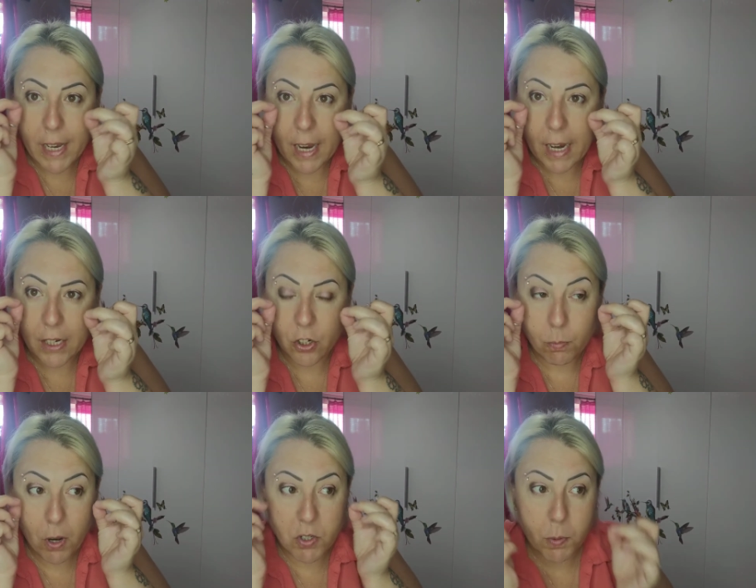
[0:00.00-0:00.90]
in.
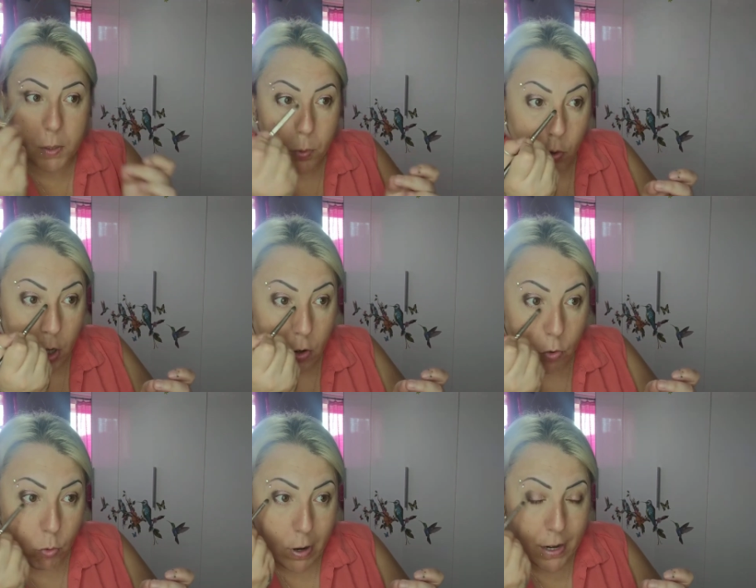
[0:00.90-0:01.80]
Most people go
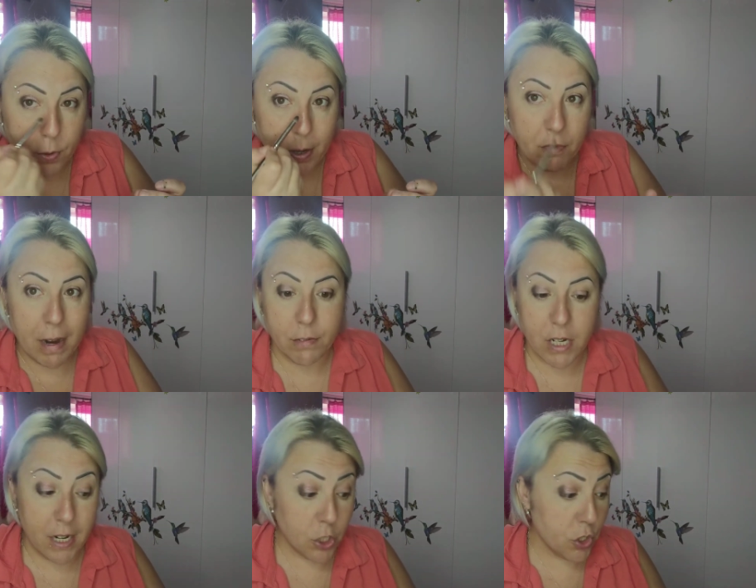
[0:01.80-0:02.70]
right the way around,
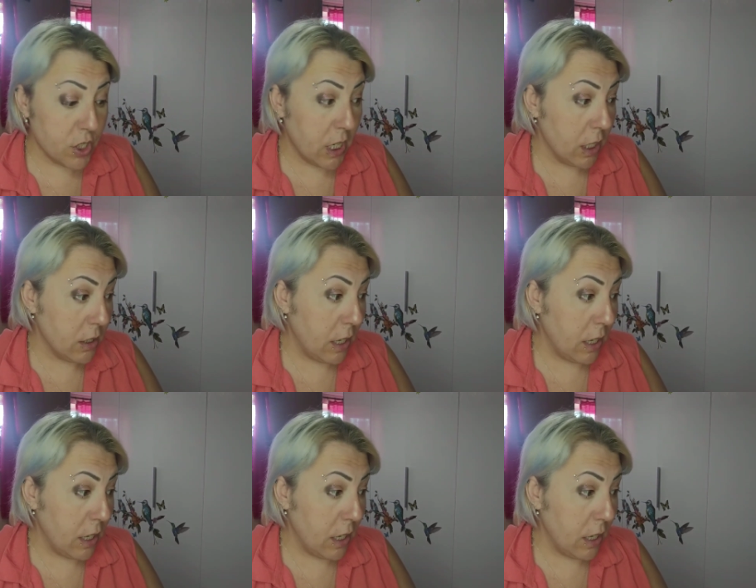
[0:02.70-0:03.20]
and I just think